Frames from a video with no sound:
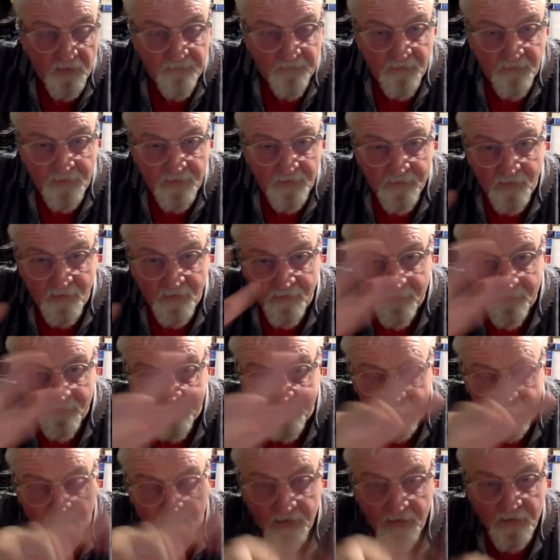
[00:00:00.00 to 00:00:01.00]

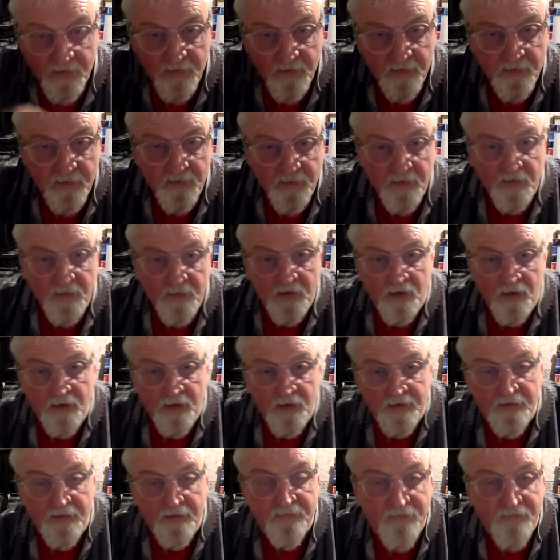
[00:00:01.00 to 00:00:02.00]
Fantastic.
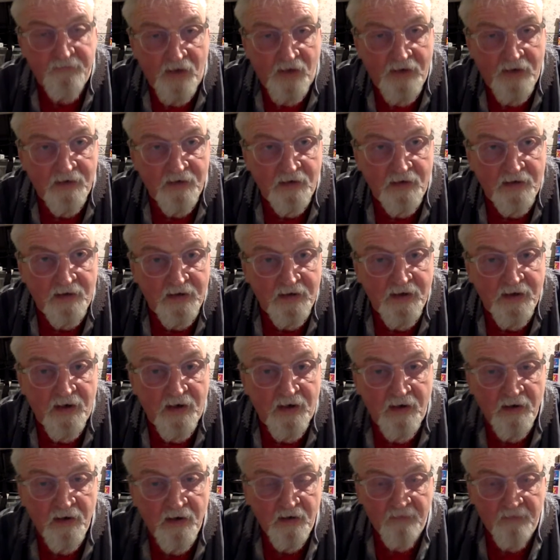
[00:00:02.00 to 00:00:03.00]
And it's technically
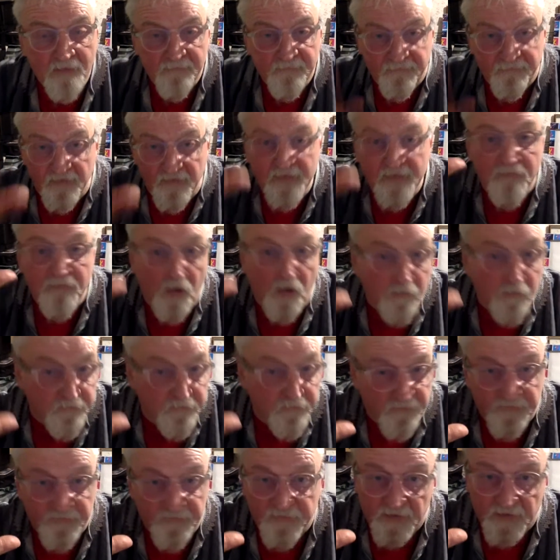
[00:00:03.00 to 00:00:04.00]
3 rows
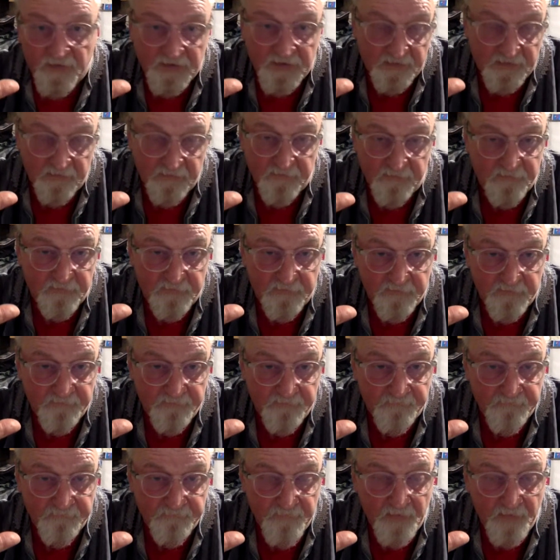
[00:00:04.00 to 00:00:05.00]
of seats,
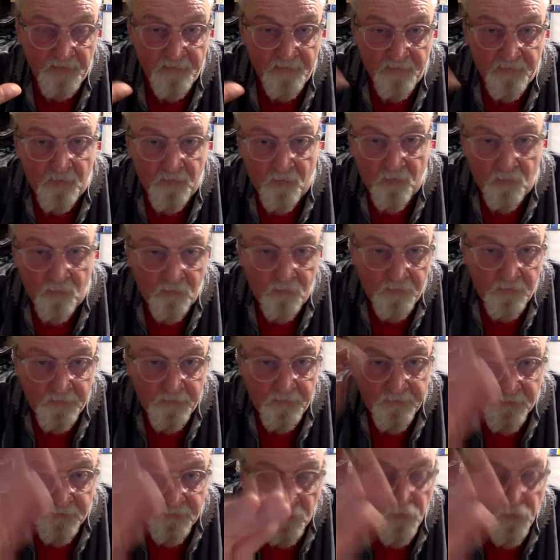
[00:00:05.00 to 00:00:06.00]
but all the
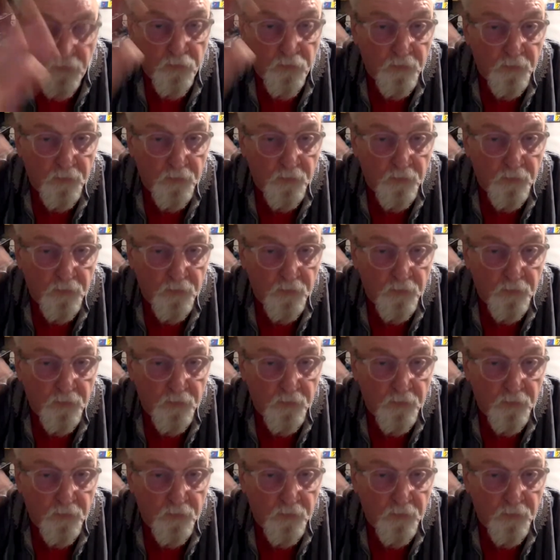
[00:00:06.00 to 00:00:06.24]
2